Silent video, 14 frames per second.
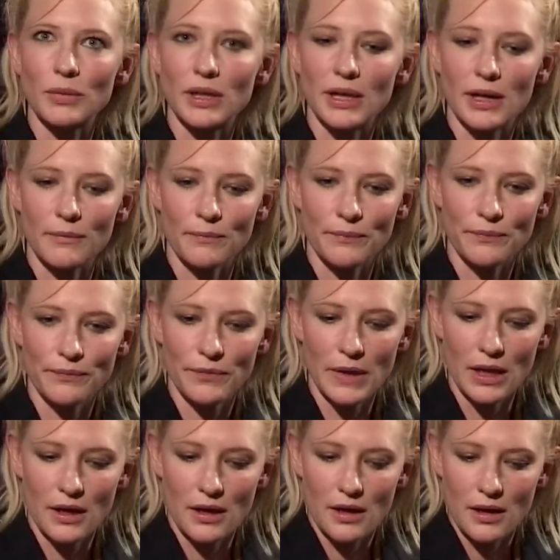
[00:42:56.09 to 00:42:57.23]
But um,
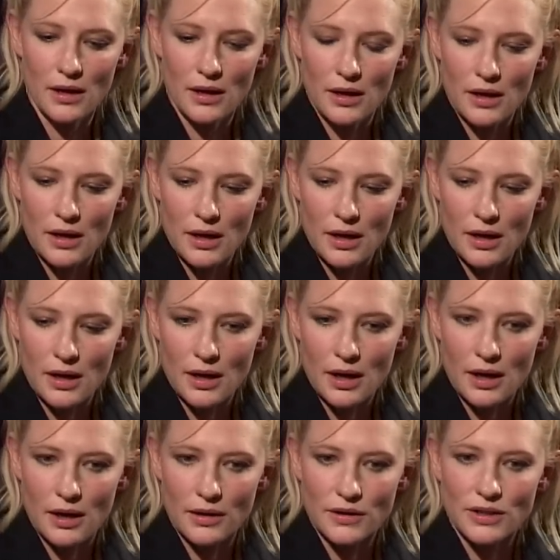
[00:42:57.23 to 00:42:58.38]

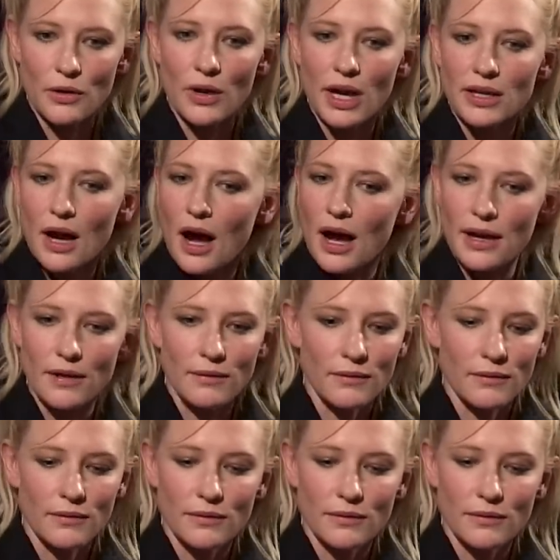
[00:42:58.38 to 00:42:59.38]
uh, so I, I,